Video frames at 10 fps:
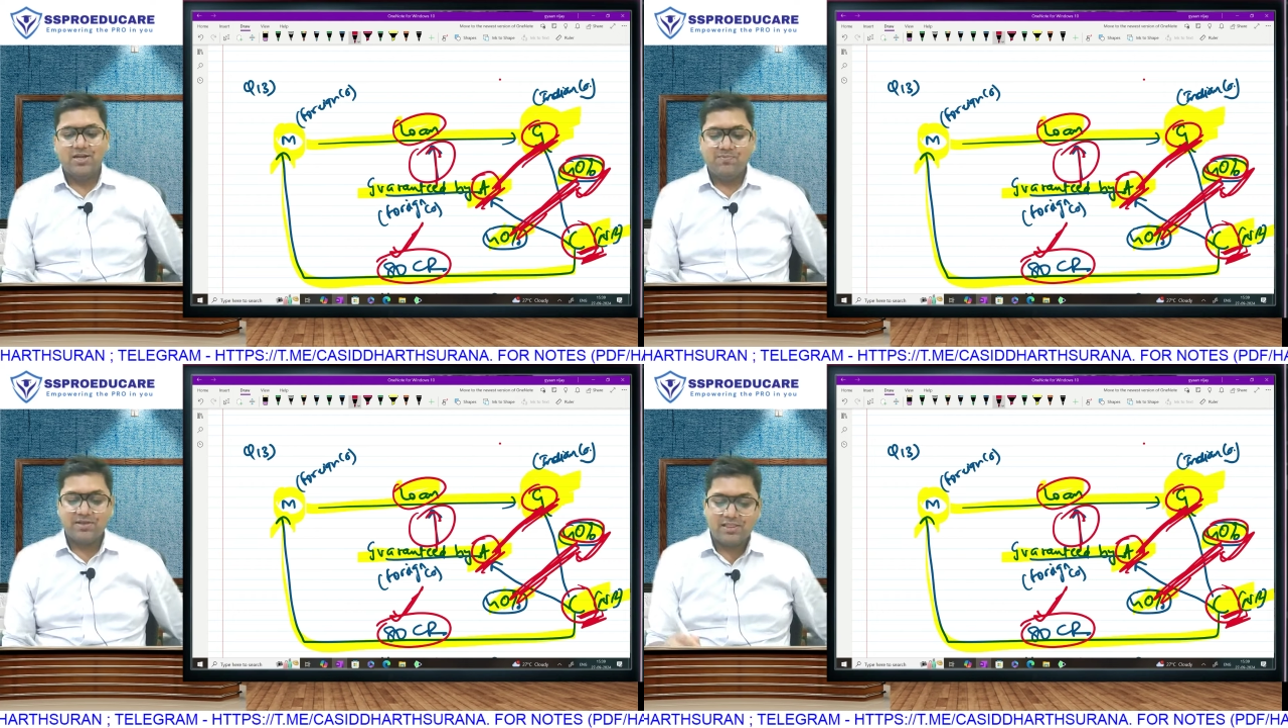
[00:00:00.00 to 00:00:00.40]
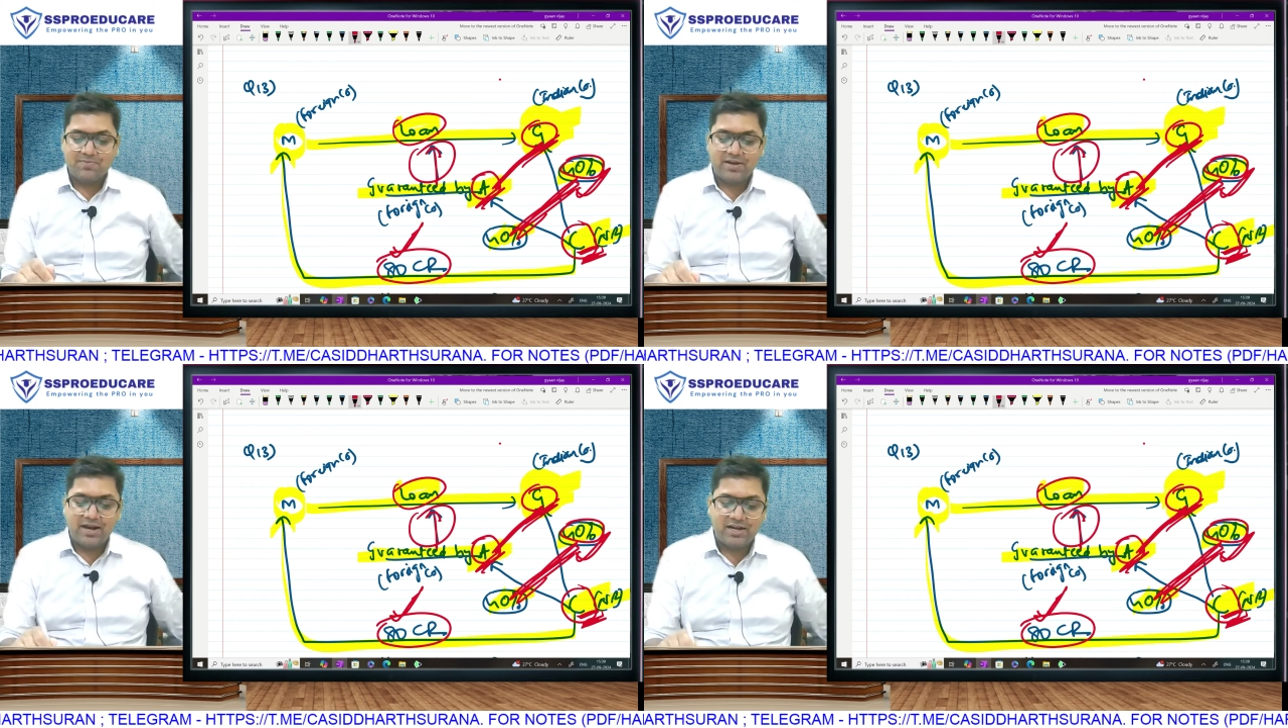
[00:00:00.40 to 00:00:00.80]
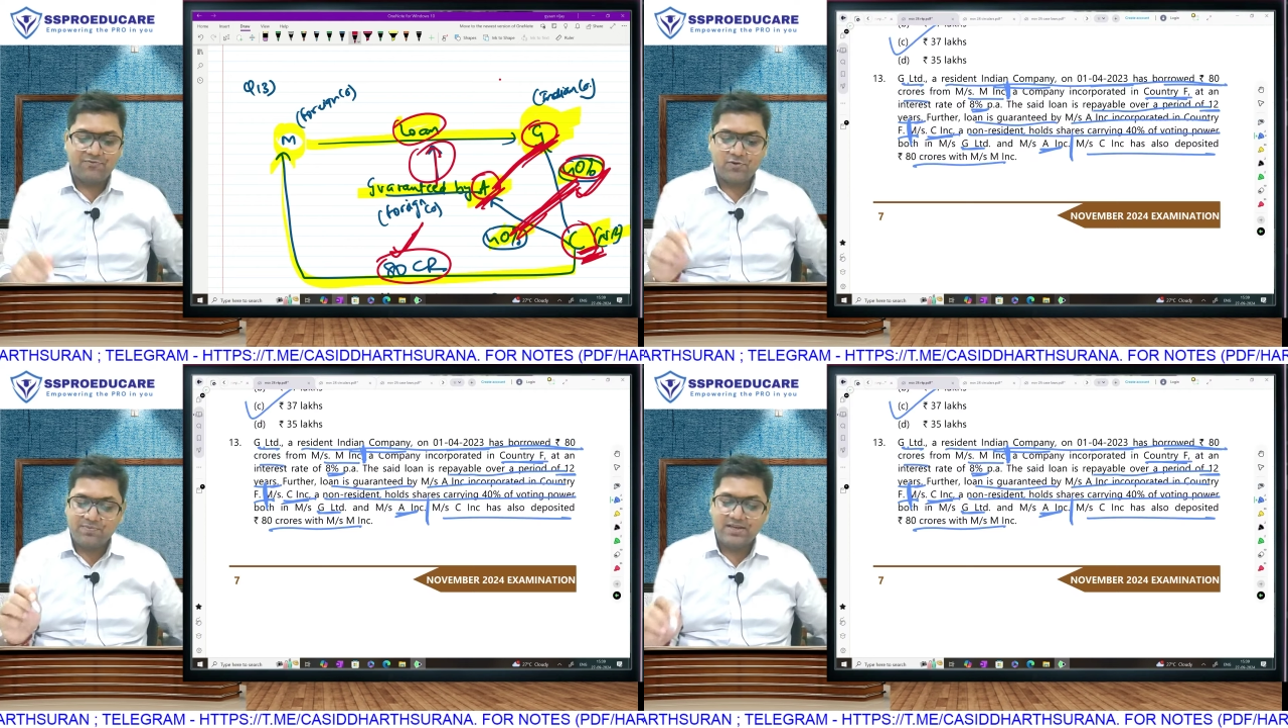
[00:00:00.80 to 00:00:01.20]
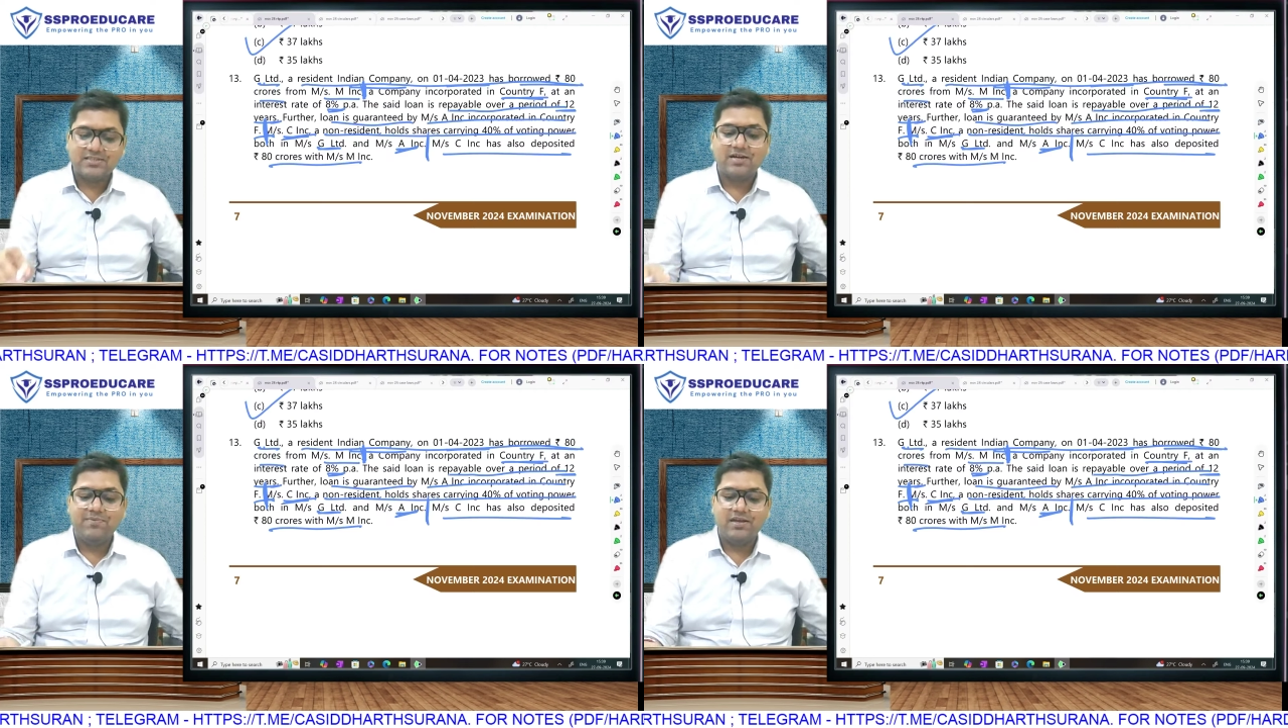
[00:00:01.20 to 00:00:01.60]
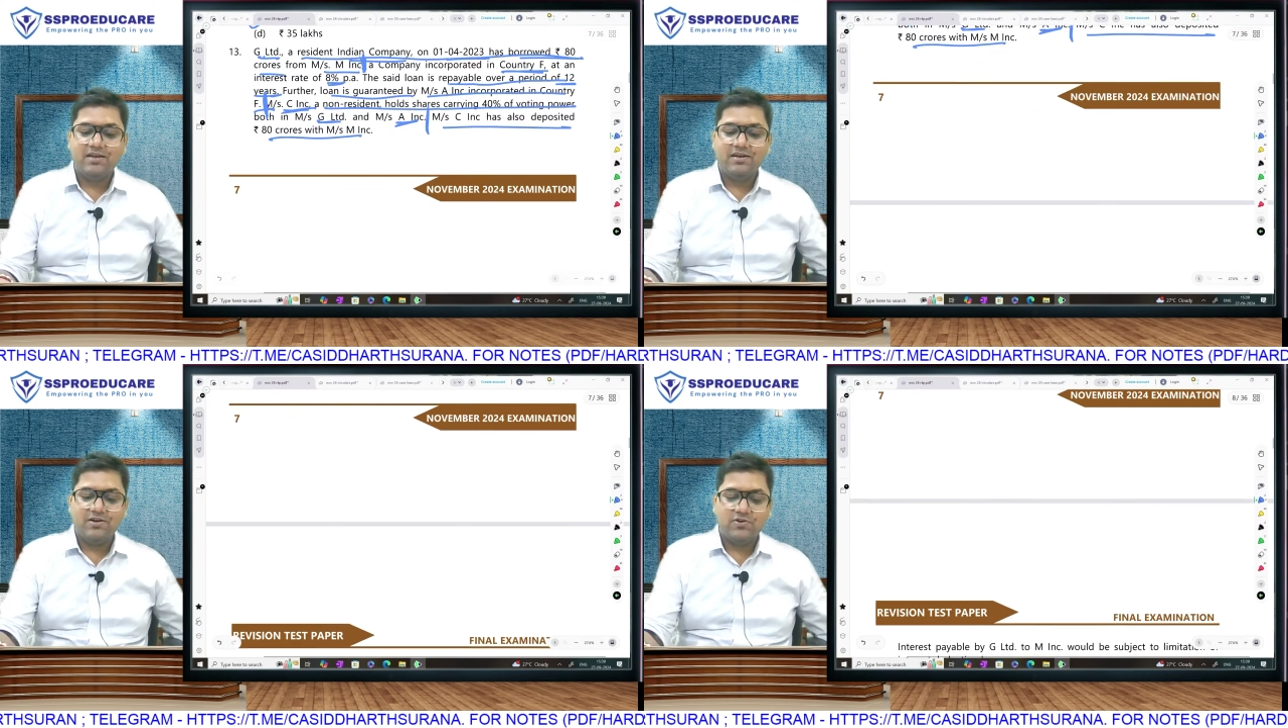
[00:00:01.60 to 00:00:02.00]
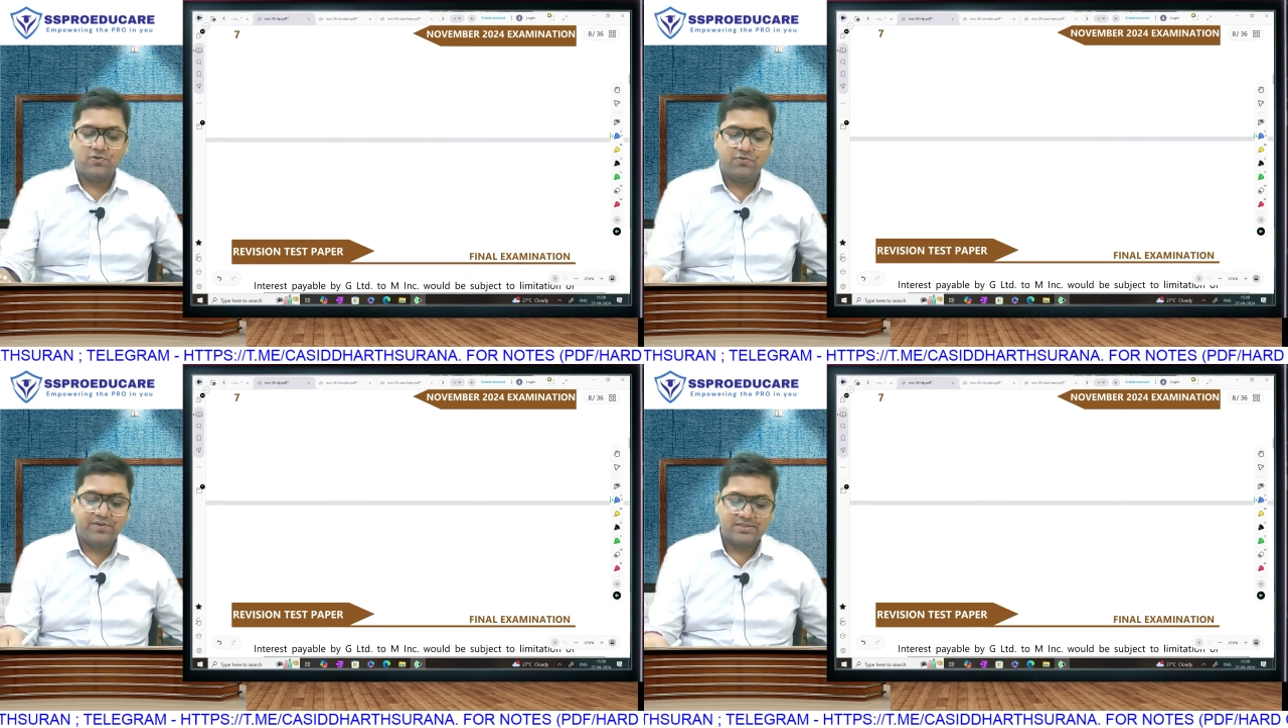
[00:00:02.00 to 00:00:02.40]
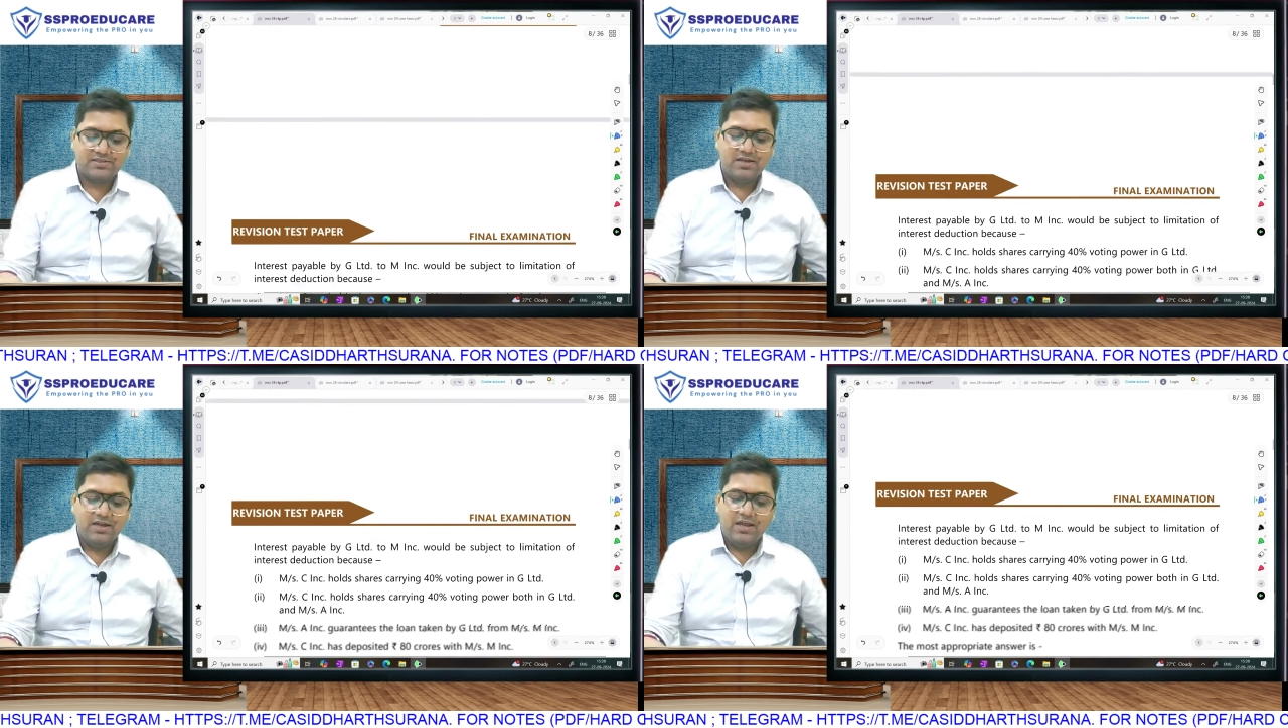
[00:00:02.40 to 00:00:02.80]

Matlab 94B is coming in two ways.